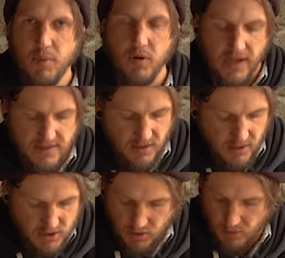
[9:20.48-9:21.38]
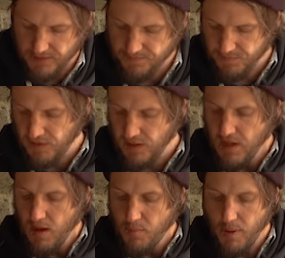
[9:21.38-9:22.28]
pocket, as I like to call it
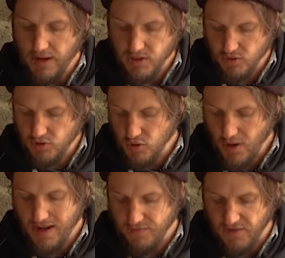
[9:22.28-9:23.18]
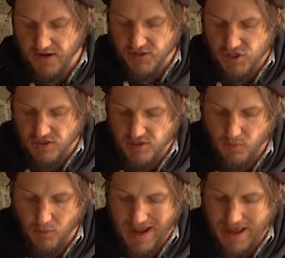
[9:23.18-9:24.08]
but you do have an
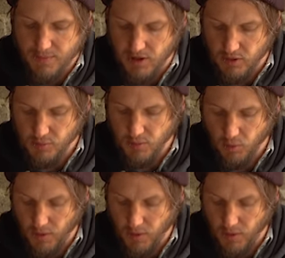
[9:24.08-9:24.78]
adjustable hammer loop,